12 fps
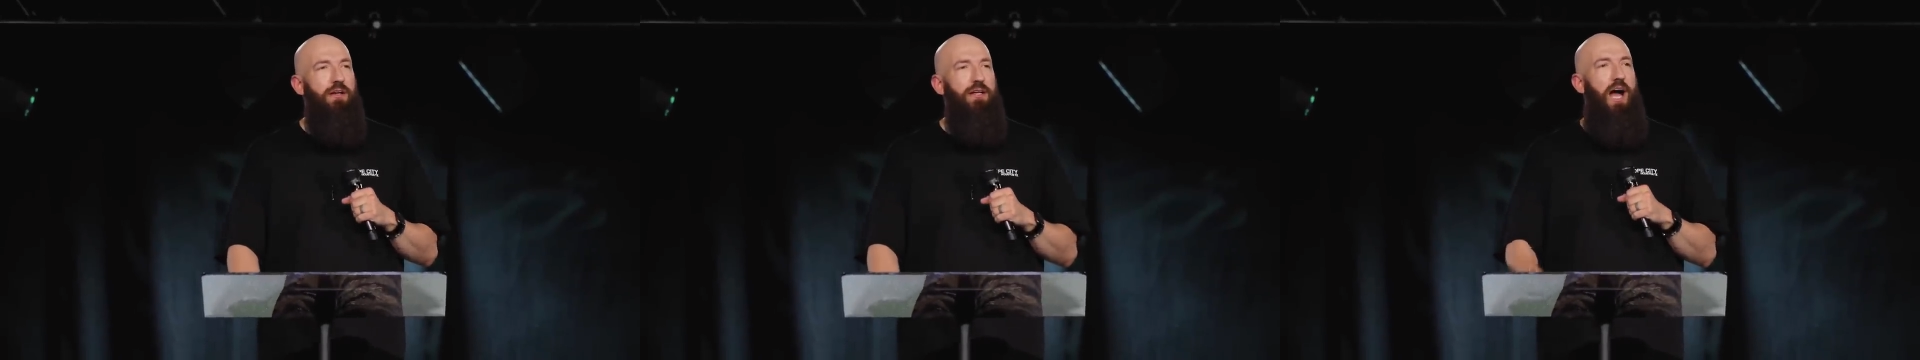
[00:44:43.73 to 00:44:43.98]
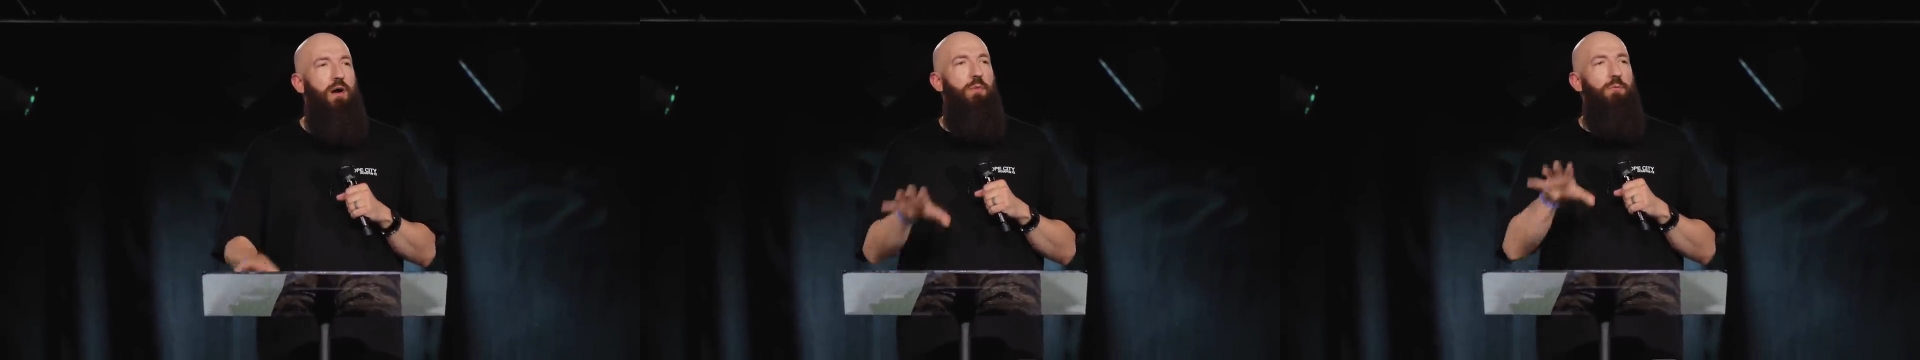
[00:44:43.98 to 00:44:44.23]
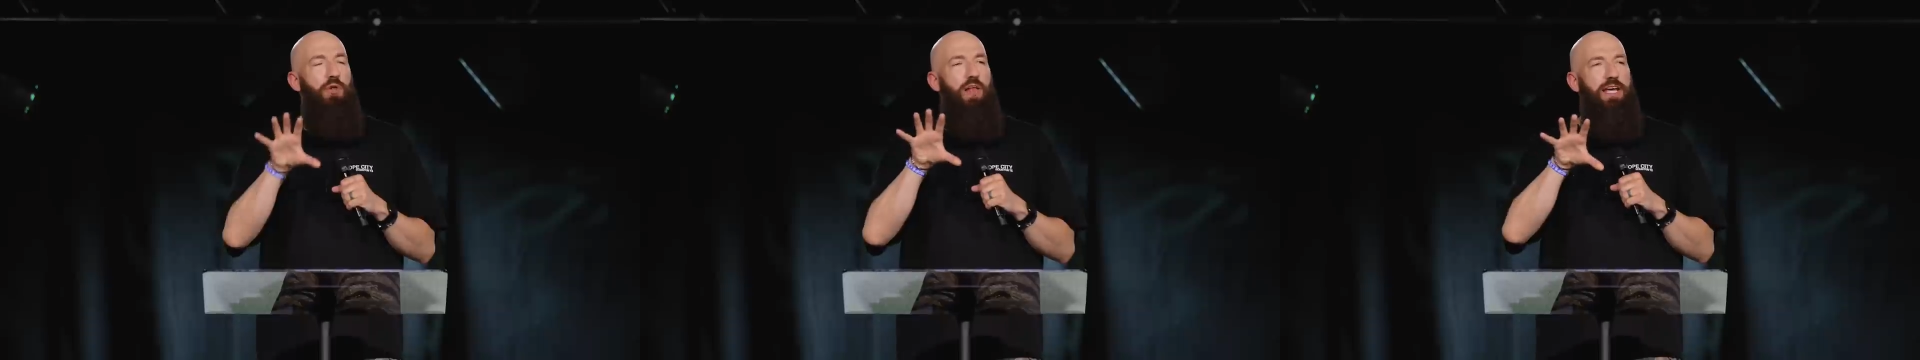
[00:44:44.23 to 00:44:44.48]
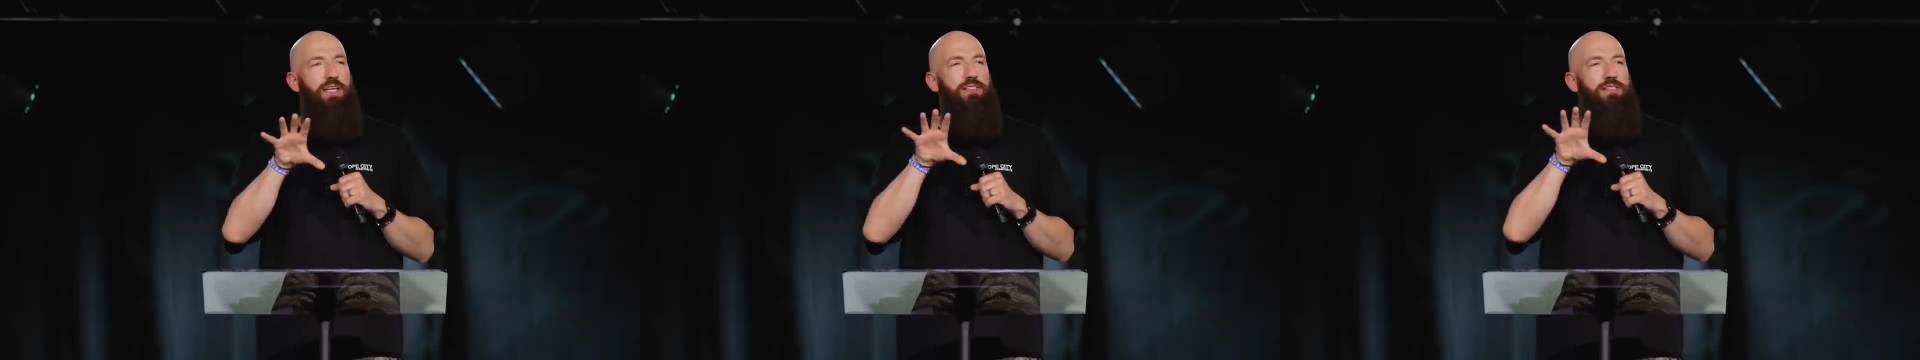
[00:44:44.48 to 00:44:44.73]
God will
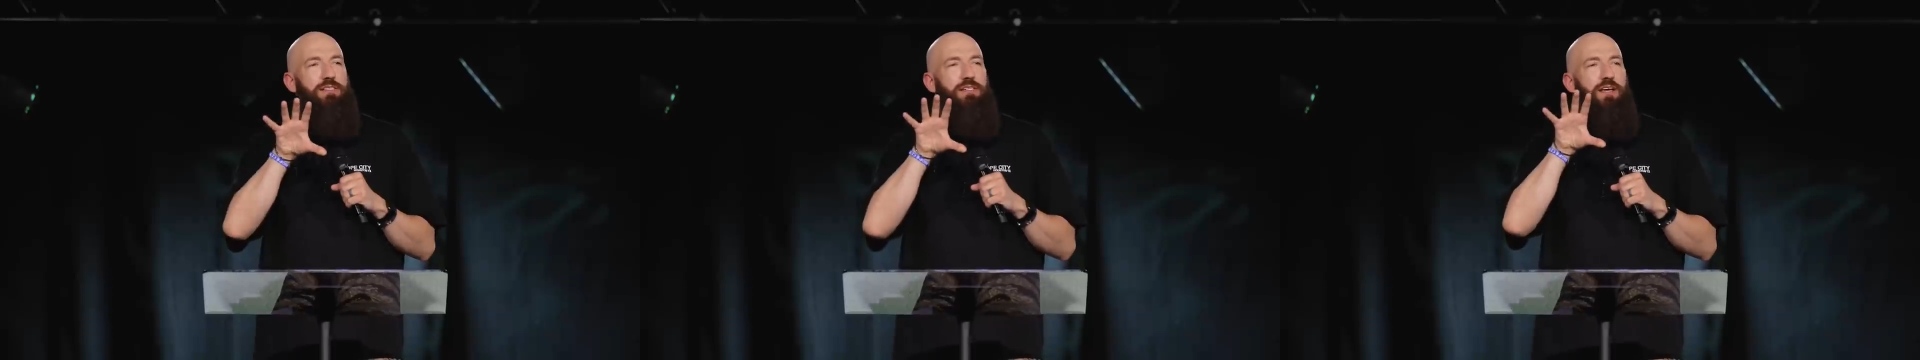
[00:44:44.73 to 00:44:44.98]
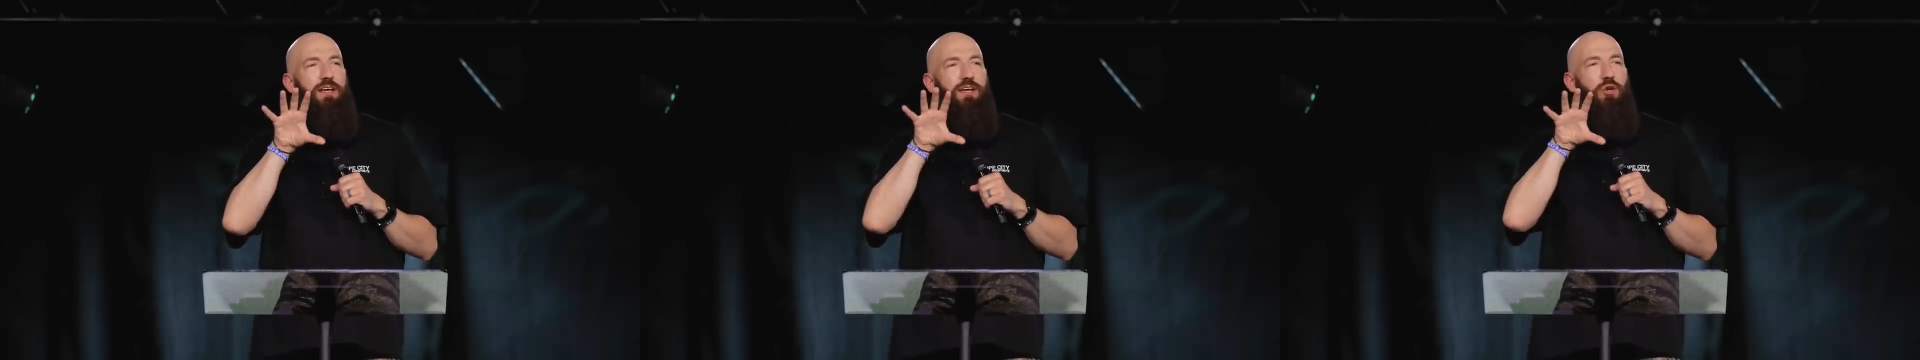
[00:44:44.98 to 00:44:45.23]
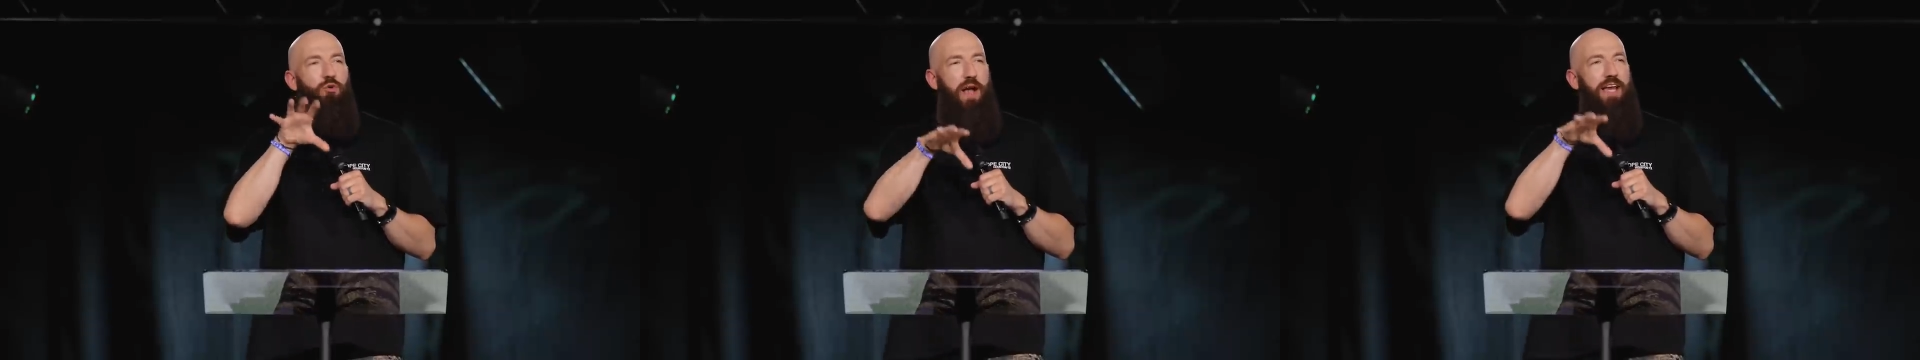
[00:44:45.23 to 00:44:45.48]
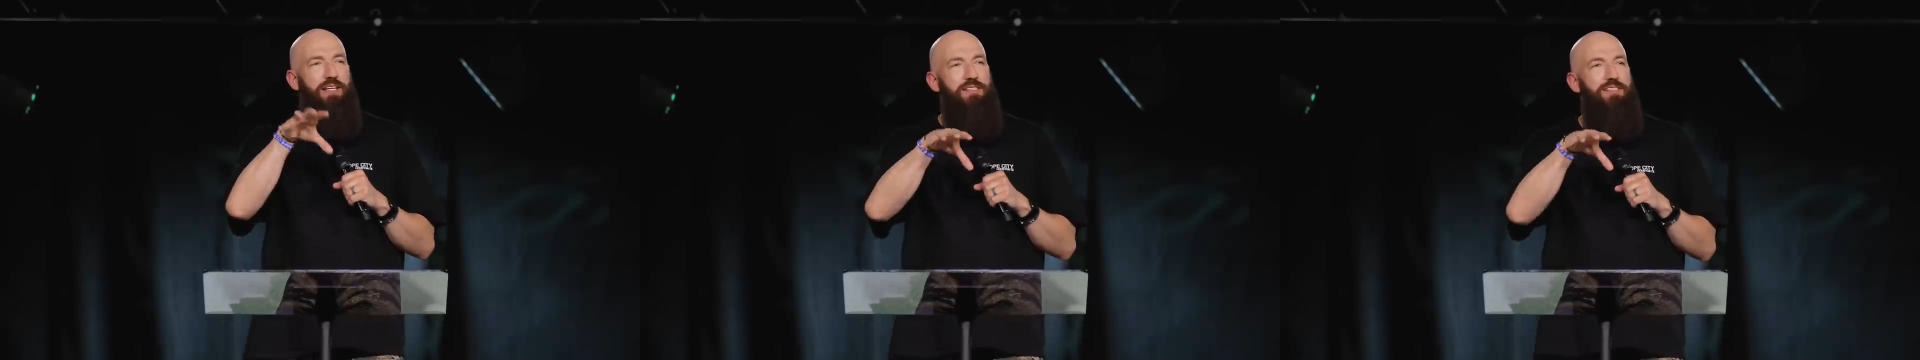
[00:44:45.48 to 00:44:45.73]
place
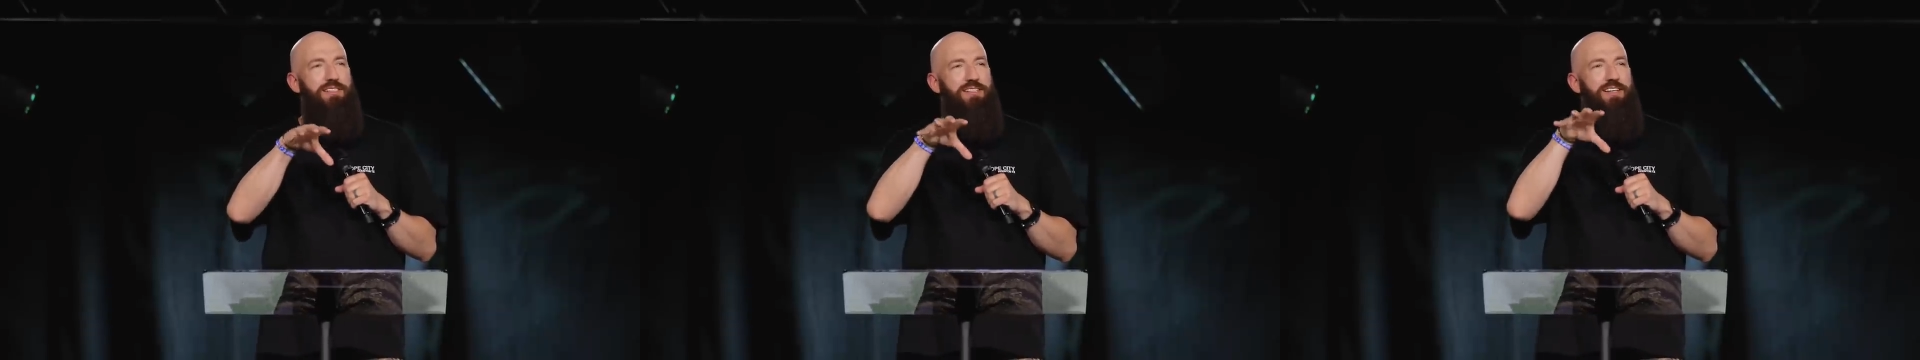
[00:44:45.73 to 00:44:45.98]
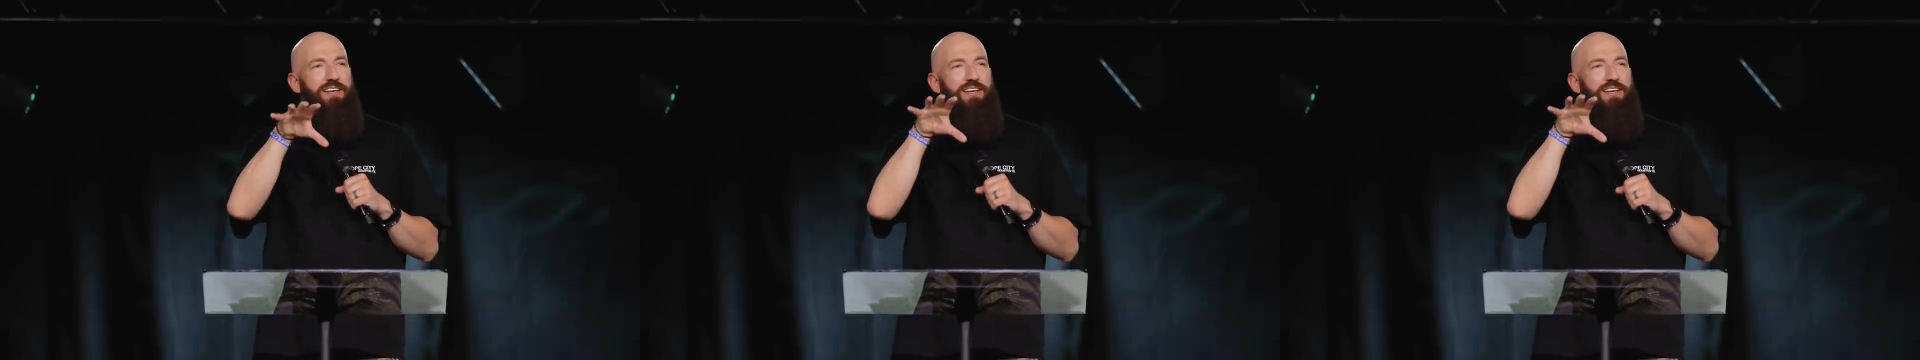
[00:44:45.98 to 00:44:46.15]
grace